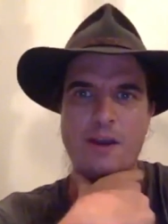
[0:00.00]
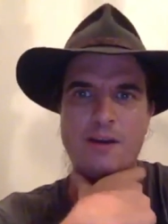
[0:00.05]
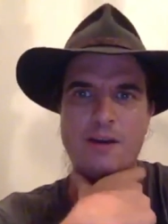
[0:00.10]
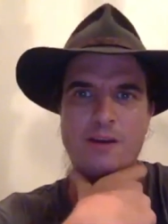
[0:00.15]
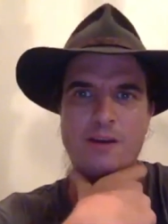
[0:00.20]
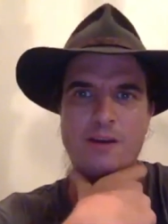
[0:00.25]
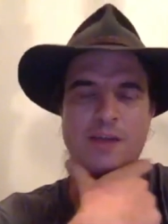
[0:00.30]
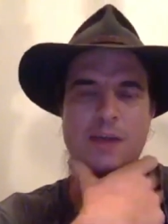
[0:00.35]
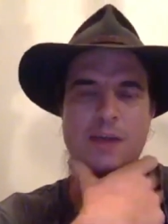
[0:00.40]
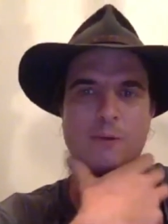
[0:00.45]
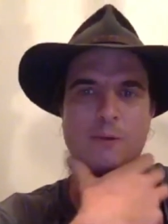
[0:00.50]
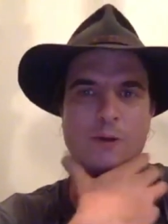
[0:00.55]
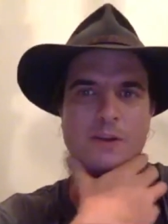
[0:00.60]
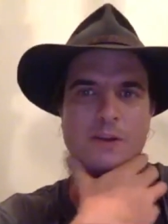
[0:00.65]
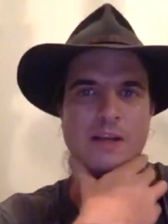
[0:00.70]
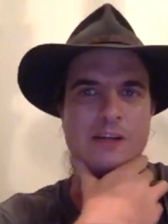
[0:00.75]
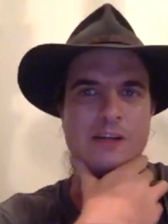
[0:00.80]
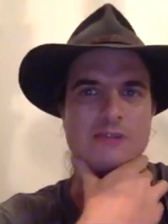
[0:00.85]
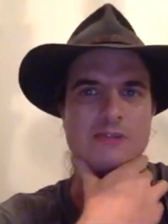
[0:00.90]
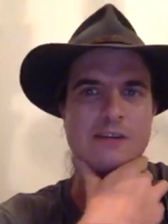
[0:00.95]
And if they wanted
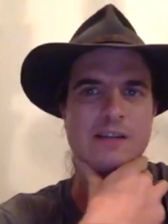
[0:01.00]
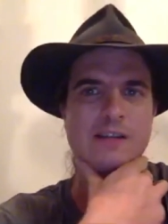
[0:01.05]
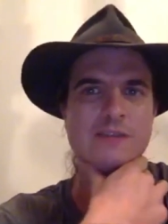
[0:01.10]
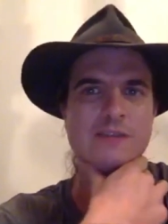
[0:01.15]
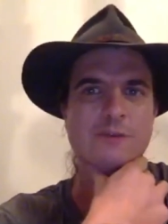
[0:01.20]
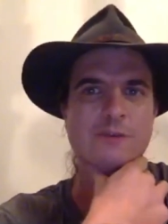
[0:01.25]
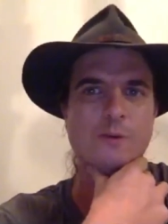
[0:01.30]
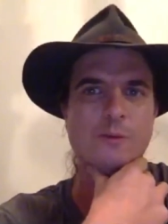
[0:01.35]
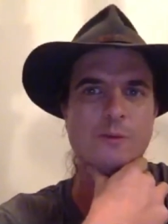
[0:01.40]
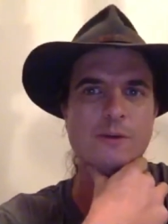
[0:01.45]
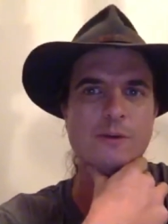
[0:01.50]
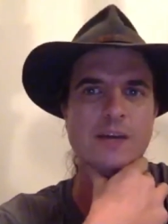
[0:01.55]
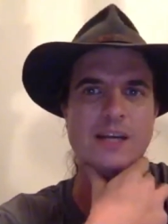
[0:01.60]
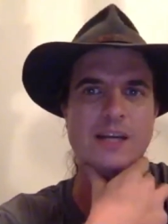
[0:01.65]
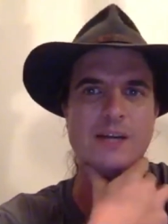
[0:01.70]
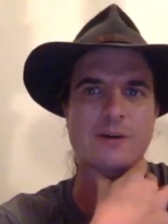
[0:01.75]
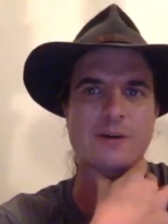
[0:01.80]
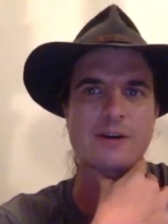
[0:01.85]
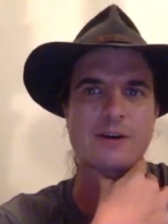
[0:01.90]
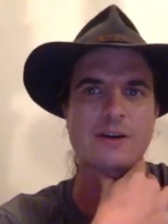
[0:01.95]
that transformer
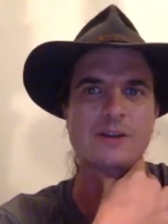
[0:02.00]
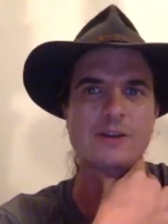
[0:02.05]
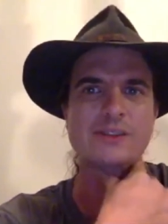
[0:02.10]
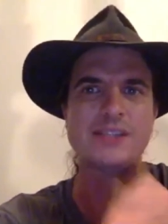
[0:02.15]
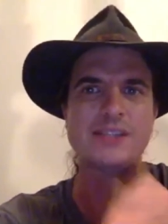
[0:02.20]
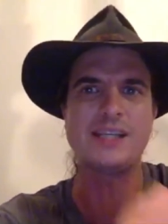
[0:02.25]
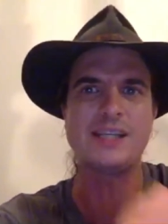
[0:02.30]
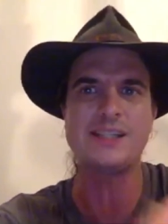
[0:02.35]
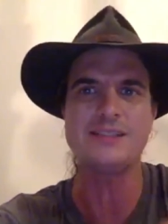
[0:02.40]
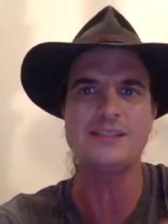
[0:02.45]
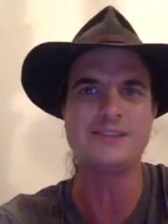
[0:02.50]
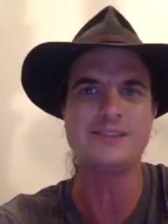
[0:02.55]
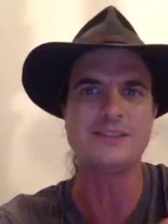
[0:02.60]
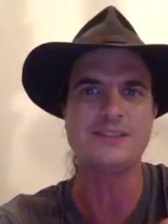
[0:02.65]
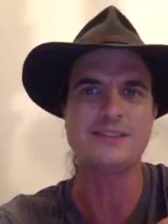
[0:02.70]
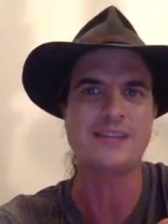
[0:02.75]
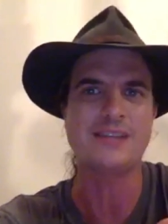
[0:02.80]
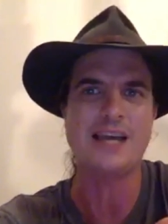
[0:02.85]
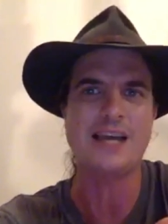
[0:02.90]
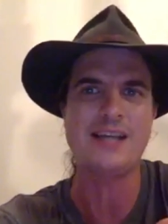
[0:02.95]
anywhere else, they could just
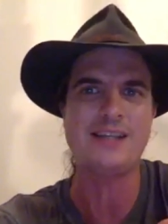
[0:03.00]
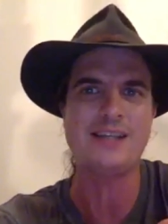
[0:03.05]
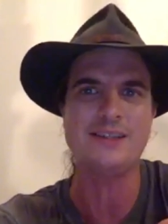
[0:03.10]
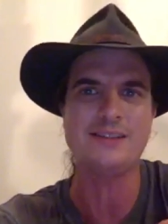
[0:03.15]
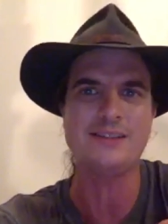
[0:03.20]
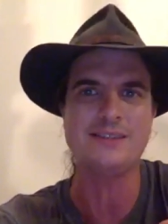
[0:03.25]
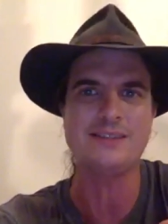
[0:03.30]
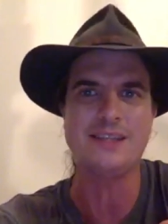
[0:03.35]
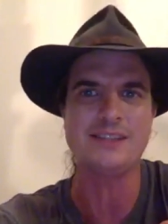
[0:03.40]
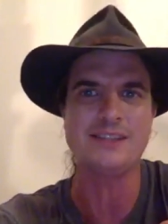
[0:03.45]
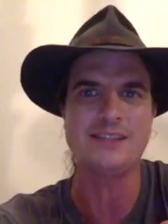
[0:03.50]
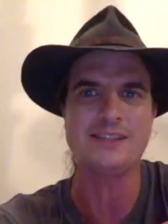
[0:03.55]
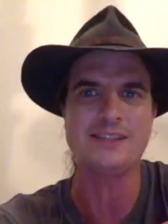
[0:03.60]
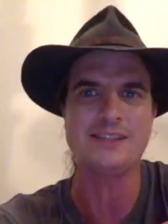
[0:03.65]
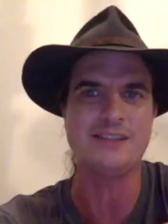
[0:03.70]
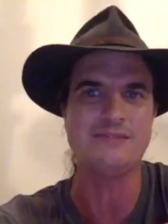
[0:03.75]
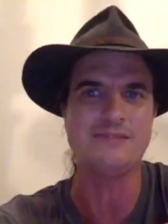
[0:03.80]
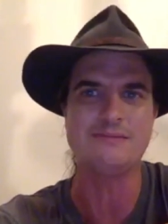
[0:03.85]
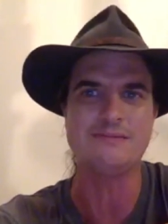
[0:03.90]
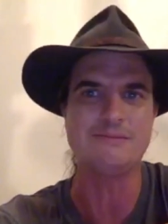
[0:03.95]
take it, they
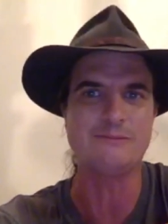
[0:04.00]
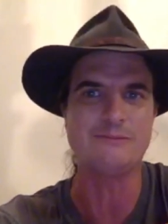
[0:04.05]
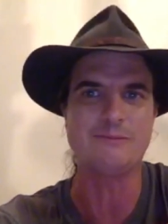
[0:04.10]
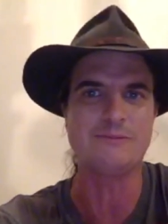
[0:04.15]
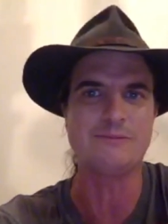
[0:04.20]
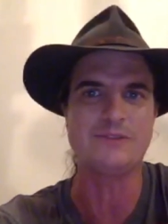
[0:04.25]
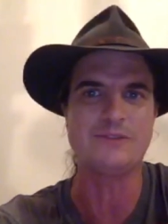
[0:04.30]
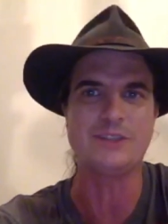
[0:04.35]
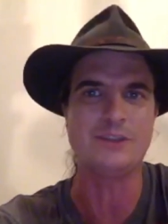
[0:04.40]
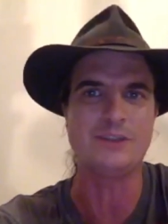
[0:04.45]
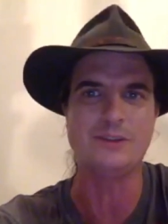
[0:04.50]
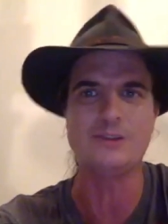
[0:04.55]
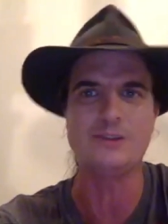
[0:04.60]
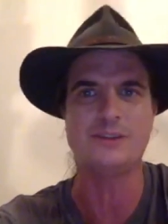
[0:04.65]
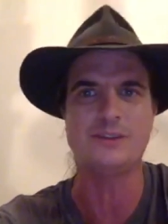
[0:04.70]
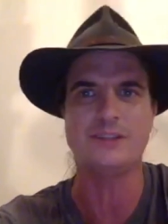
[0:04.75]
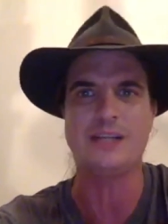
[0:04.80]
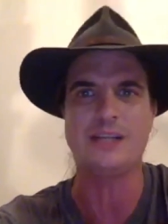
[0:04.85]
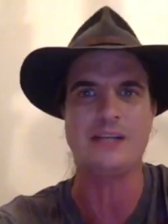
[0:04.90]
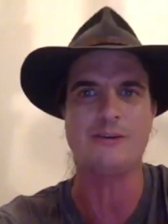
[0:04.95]
said, to use
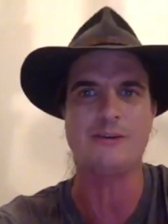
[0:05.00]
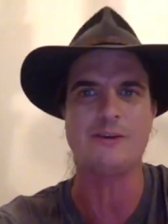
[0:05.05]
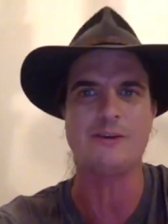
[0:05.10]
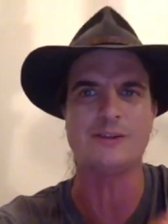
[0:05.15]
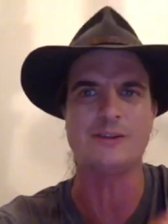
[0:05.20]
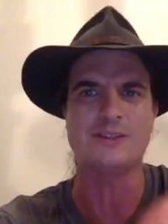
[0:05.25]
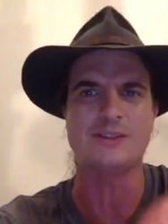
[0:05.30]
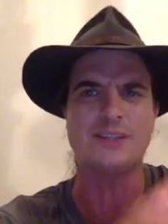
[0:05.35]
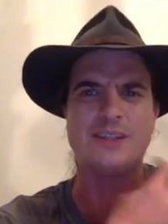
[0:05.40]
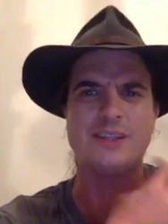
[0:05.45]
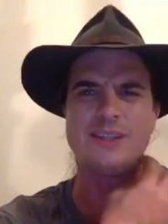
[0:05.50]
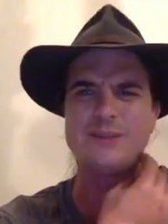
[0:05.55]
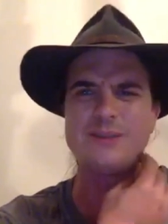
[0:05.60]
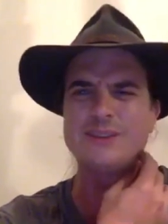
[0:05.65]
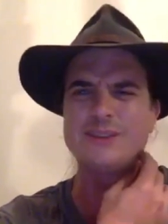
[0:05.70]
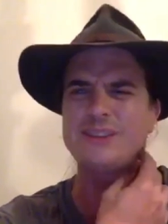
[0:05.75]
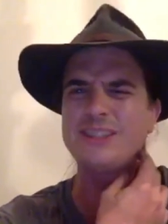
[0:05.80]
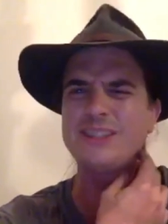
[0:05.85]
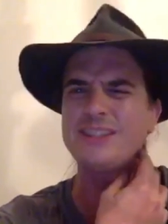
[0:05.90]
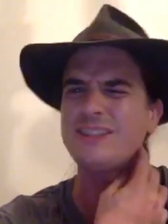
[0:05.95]
it anywhere else. So it
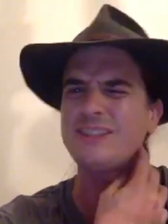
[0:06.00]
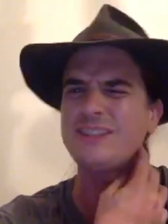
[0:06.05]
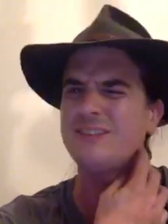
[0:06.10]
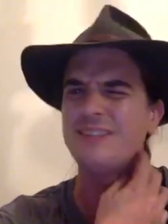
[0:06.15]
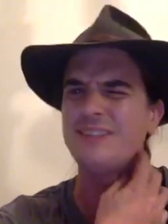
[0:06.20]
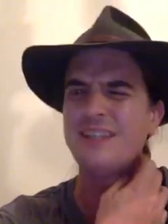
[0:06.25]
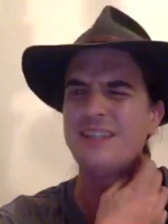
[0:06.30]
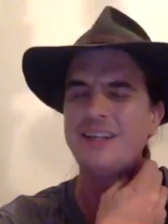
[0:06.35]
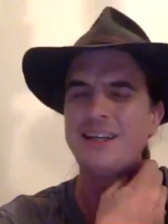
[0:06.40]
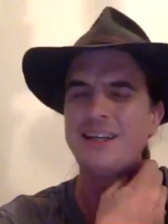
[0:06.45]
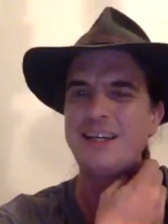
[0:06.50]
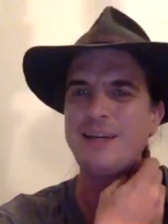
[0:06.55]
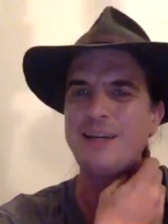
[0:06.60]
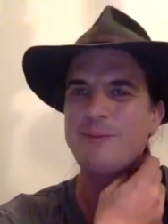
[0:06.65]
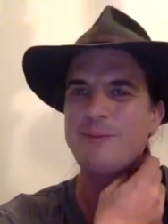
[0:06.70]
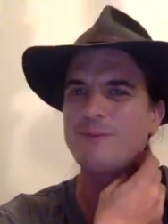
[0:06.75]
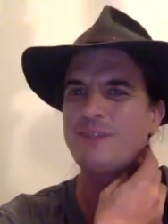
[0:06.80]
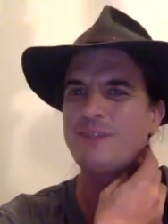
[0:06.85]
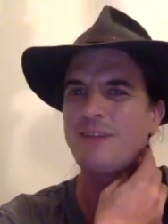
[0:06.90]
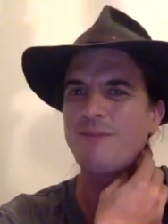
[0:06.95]
was just,
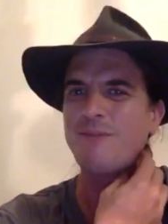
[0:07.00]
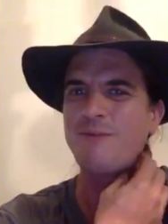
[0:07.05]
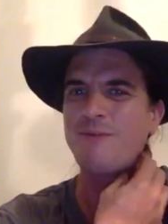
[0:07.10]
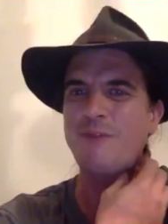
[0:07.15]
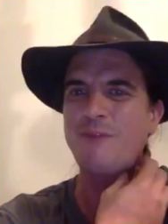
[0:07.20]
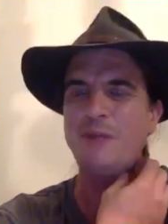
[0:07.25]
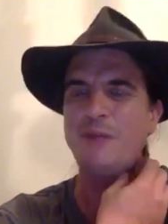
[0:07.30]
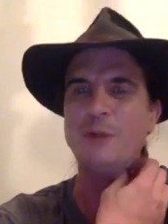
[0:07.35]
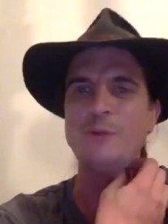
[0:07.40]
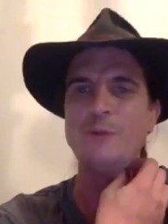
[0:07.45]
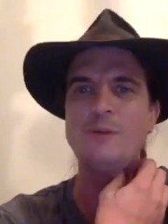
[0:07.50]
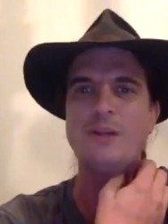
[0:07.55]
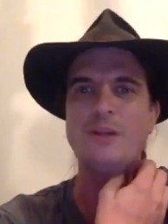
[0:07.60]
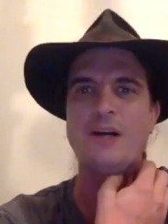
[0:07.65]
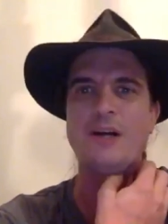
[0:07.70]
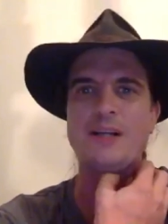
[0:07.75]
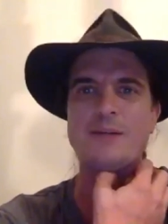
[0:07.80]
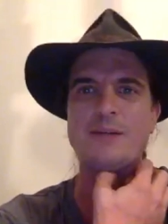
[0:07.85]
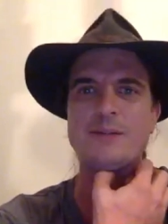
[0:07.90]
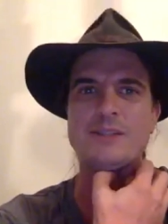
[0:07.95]
it didn't feel
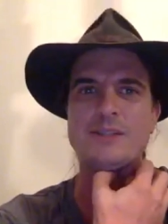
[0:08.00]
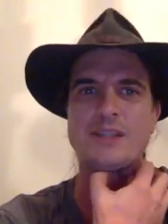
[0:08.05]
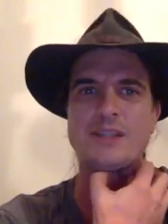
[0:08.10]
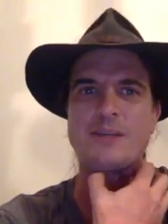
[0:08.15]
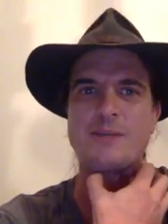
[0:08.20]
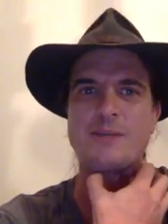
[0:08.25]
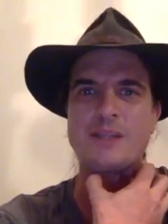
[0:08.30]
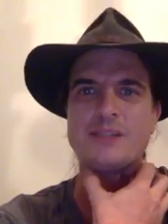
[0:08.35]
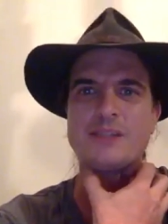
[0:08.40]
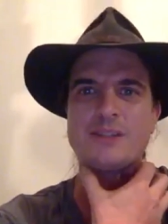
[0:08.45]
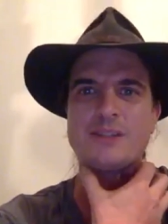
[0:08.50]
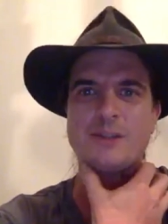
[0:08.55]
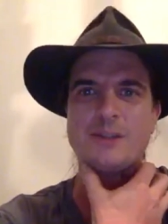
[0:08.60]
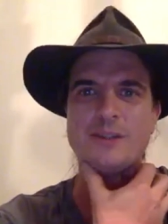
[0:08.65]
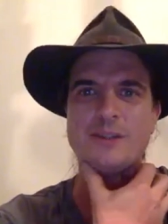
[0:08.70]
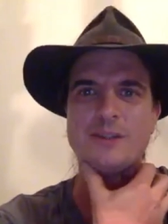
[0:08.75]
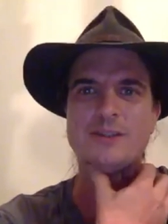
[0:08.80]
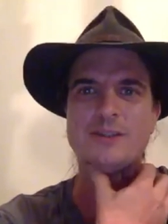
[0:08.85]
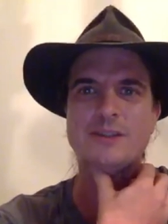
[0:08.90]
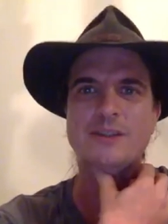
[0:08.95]
like it was going to be a
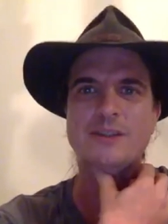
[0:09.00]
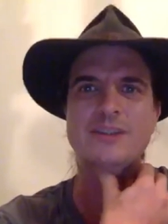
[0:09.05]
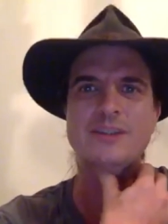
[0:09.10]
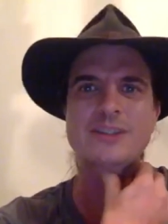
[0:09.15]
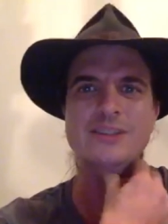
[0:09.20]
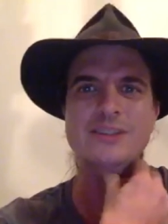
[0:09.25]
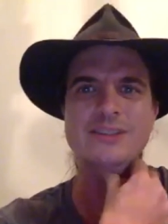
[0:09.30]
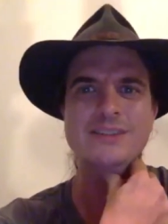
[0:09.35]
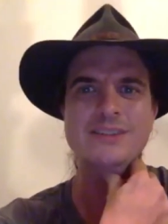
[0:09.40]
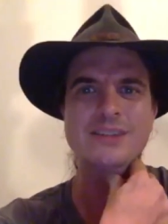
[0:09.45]
solid solution.